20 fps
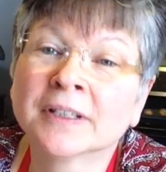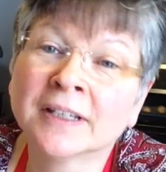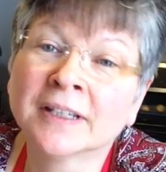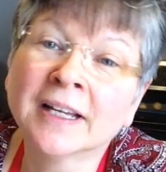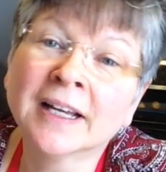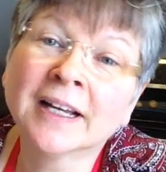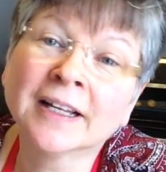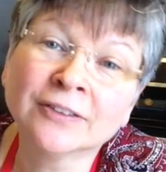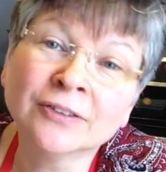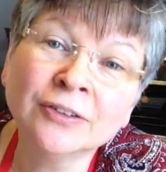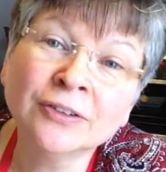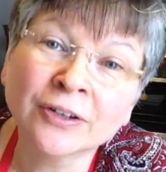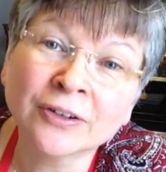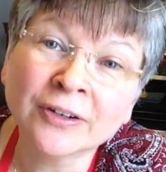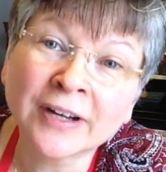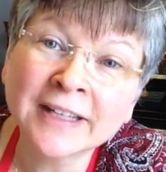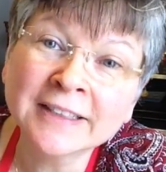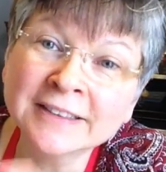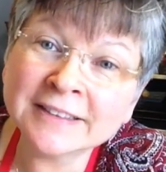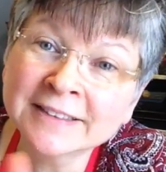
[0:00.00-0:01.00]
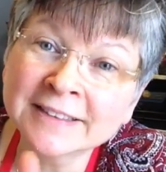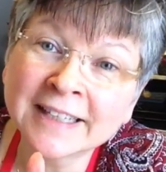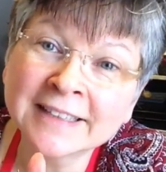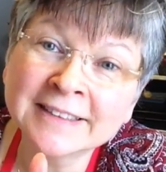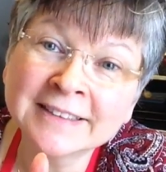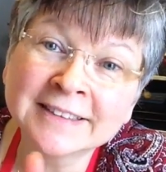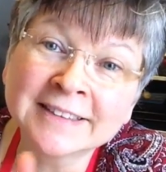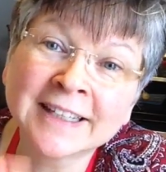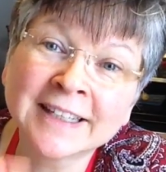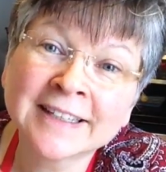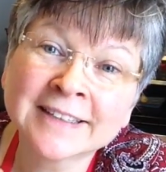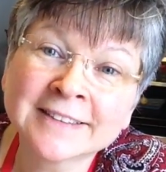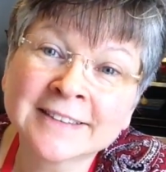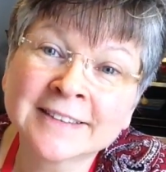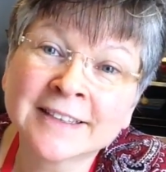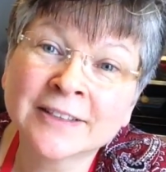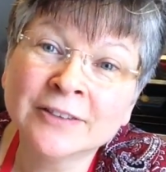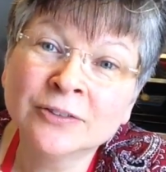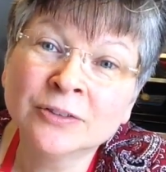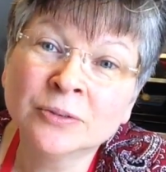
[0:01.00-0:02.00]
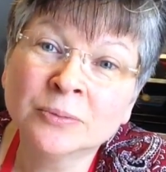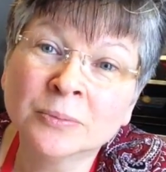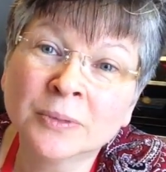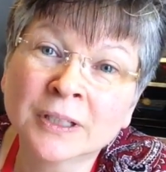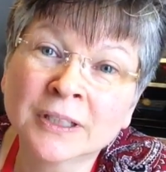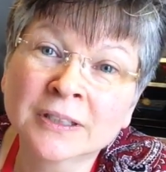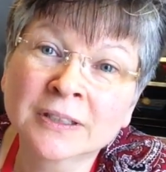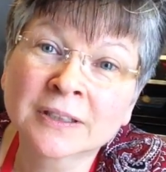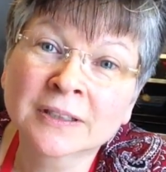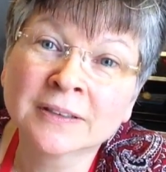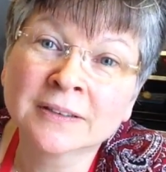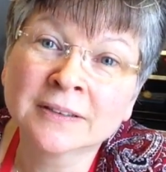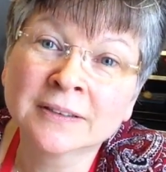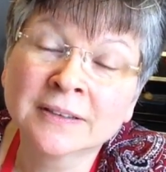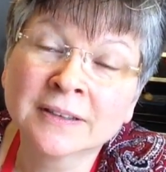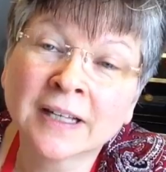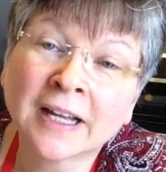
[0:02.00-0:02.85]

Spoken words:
Yeah, I just can't say too much because